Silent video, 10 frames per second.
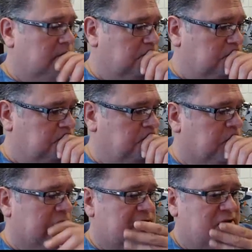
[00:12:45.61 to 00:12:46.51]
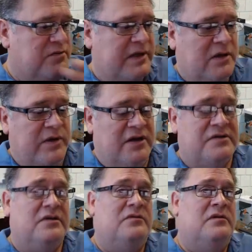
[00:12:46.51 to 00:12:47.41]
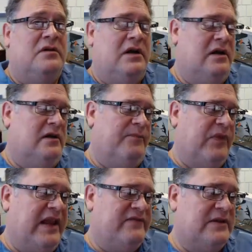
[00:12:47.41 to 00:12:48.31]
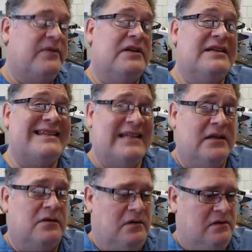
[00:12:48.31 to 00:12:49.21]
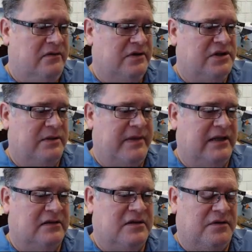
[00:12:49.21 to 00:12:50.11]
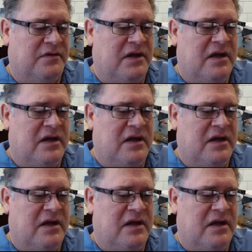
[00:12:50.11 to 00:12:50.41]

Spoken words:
Excuse me. And we also have something to seal the sheet metal to.